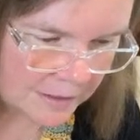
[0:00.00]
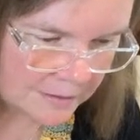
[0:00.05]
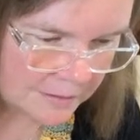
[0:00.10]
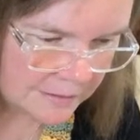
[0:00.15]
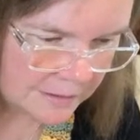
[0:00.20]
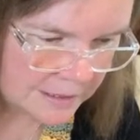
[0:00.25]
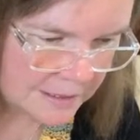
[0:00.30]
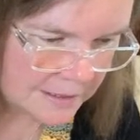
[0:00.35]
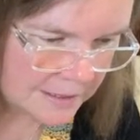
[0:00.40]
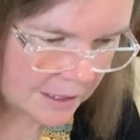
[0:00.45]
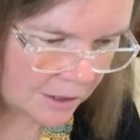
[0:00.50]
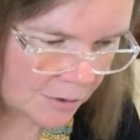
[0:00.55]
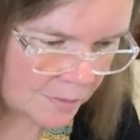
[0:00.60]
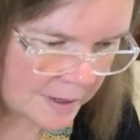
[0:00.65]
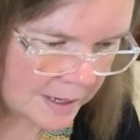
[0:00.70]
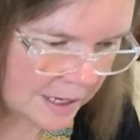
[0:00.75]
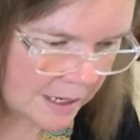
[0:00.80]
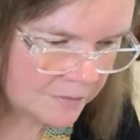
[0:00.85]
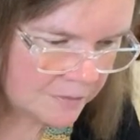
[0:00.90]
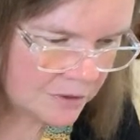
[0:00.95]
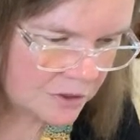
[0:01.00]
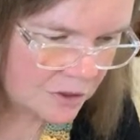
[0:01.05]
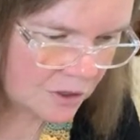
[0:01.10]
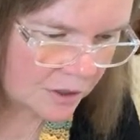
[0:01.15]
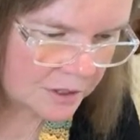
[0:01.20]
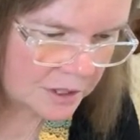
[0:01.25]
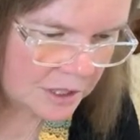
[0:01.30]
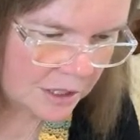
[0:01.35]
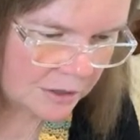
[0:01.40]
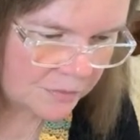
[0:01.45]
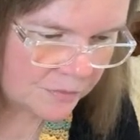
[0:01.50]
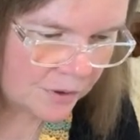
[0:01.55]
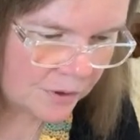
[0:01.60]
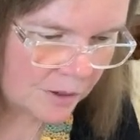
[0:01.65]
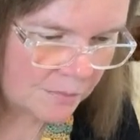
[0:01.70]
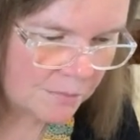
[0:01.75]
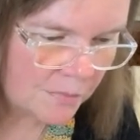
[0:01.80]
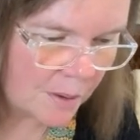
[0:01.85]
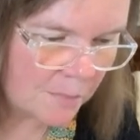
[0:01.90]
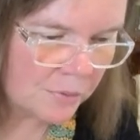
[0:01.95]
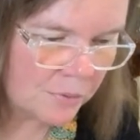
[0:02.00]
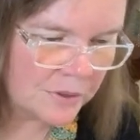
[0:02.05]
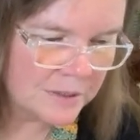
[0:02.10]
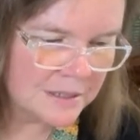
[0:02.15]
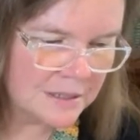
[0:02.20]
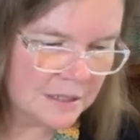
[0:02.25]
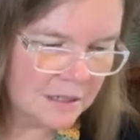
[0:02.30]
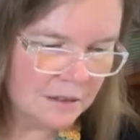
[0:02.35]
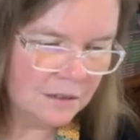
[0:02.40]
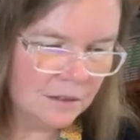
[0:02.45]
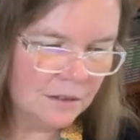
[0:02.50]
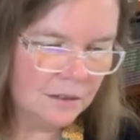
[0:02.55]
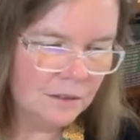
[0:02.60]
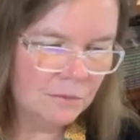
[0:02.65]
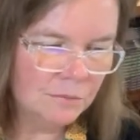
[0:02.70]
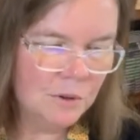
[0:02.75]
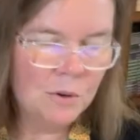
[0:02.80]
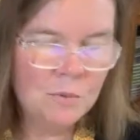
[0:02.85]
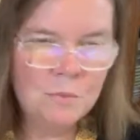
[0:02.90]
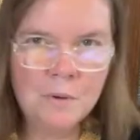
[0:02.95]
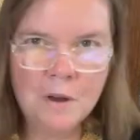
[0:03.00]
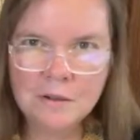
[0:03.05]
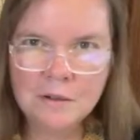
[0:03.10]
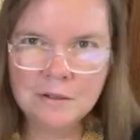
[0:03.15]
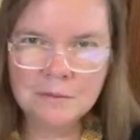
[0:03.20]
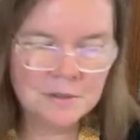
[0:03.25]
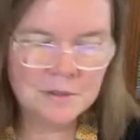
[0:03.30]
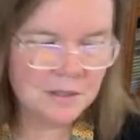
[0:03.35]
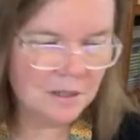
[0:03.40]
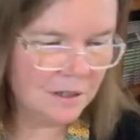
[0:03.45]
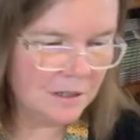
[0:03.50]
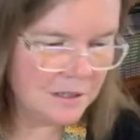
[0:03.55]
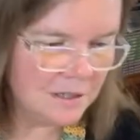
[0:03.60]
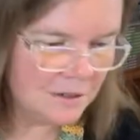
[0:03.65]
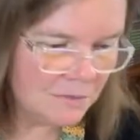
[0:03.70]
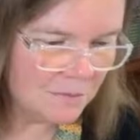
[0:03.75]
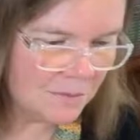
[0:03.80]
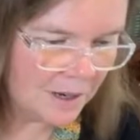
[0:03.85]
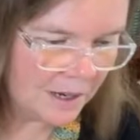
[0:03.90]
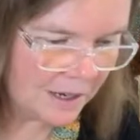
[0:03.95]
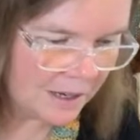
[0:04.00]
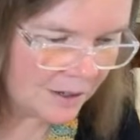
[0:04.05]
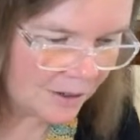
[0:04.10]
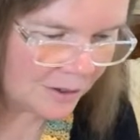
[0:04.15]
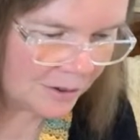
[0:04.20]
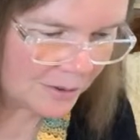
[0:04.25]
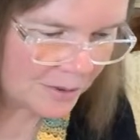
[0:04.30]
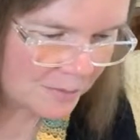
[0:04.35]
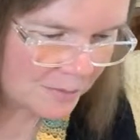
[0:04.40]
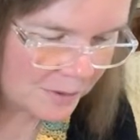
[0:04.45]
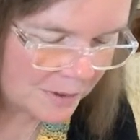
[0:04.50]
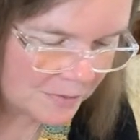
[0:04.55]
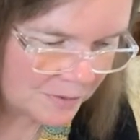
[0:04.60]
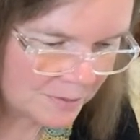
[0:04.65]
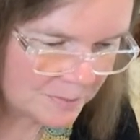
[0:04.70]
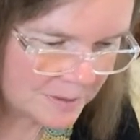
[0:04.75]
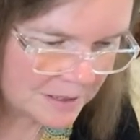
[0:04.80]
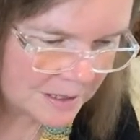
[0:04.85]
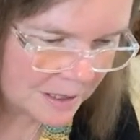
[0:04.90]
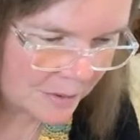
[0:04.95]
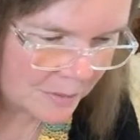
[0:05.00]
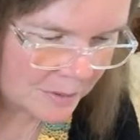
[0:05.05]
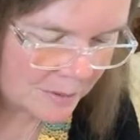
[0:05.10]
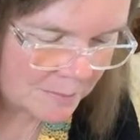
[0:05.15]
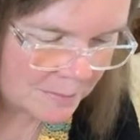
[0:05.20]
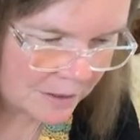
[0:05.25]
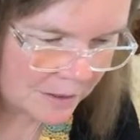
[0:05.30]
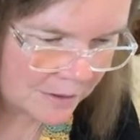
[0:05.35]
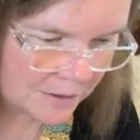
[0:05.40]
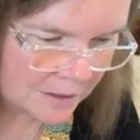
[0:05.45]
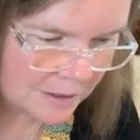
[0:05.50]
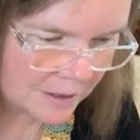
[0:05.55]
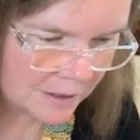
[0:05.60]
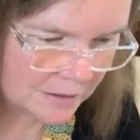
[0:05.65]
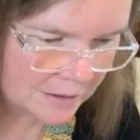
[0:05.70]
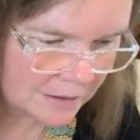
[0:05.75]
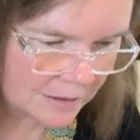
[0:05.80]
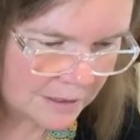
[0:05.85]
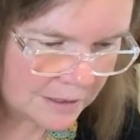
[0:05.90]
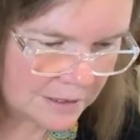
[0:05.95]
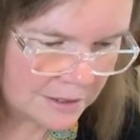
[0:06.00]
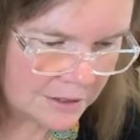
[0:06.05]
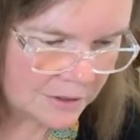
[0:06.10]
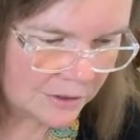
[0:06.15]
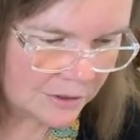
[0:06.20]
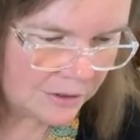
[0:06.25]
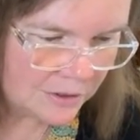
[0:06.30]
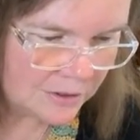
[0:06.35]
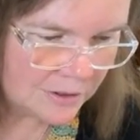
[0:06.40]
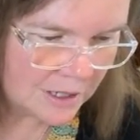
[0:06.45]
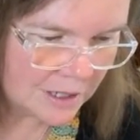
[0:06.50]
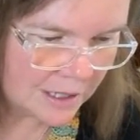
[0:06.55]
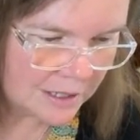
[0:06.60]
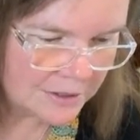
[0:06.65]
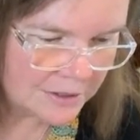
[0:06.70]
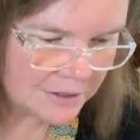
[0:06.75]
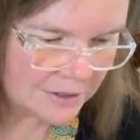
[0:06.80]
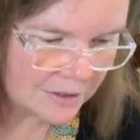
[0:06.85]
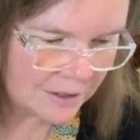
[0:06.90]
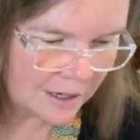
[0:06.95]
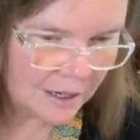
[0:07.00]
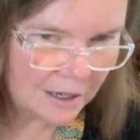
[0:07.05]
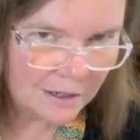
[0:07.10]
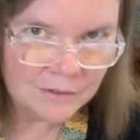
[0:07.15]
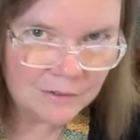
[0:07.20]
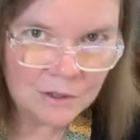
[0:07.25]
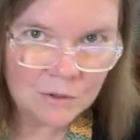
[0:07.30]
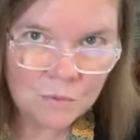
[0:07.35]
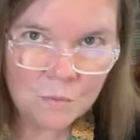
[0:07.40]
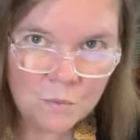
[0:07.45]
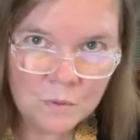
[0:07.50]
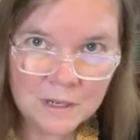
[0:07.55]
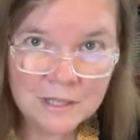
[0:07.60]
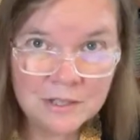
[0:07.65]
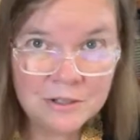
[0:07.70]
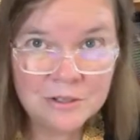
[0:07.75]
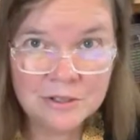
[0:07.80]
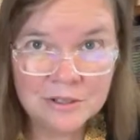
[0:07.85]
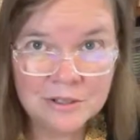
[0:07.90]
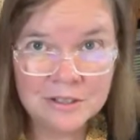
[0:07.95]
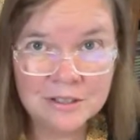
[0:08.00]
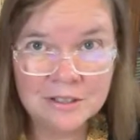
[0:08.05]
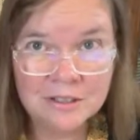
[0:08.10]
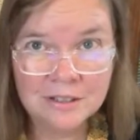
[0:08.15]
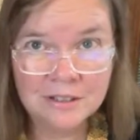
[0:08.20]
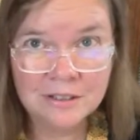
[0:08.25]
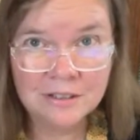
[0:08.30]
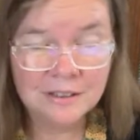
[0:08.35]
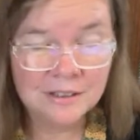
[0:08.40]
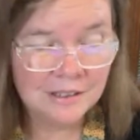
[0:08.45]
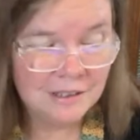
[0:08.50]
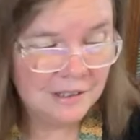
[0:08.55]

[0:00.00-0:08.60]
Let's see. Oh, we have Sonia from Brazil. Well, welcome, Sonia. Wow, all the way from South America. So you guys are having winter,